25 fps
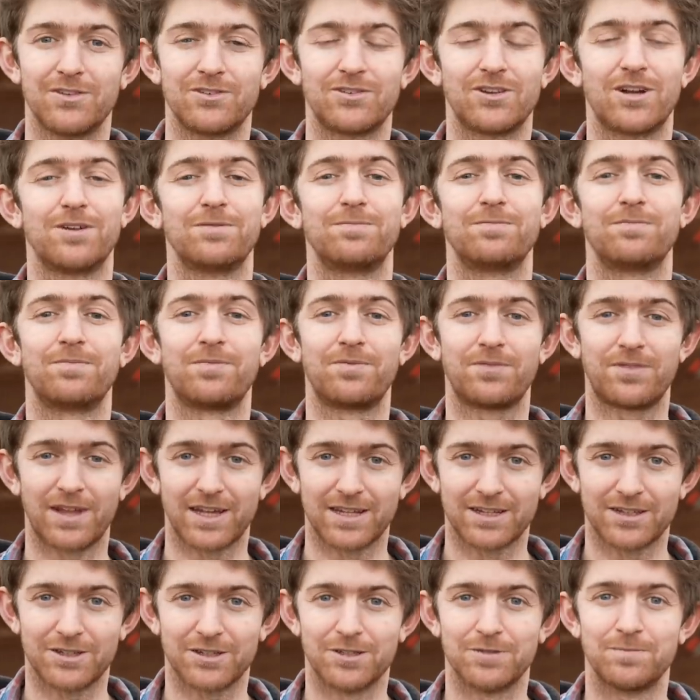So
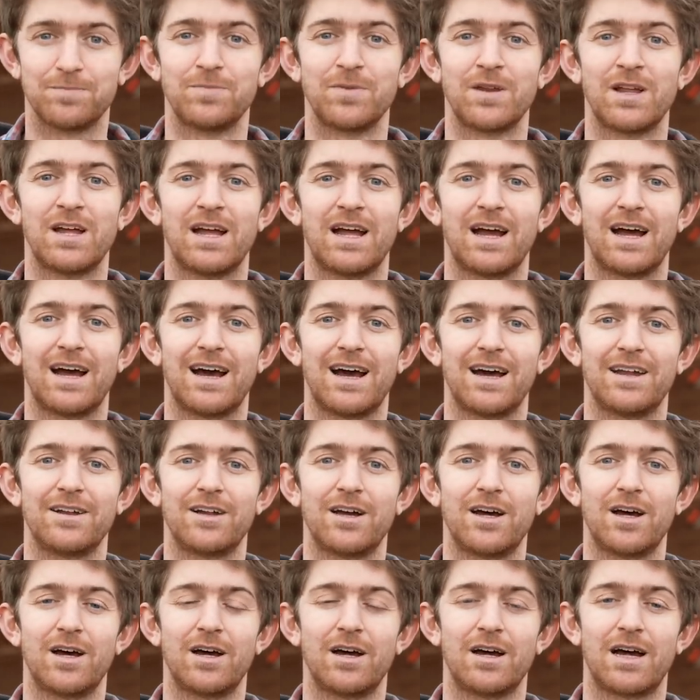thank you, and
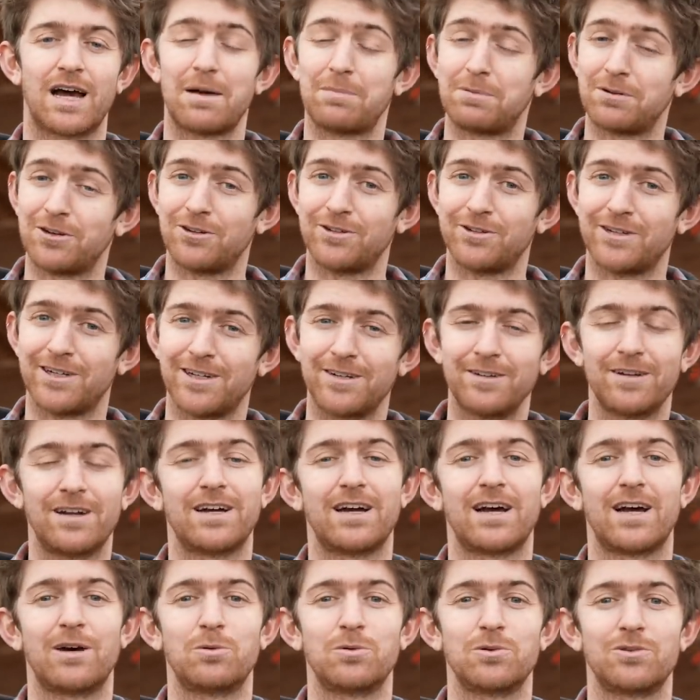Happy New Year,
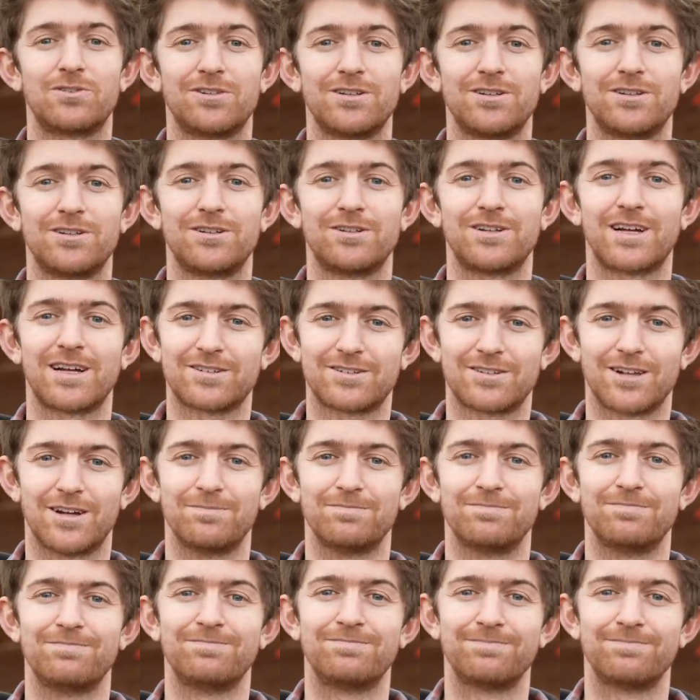and we'll see you next time.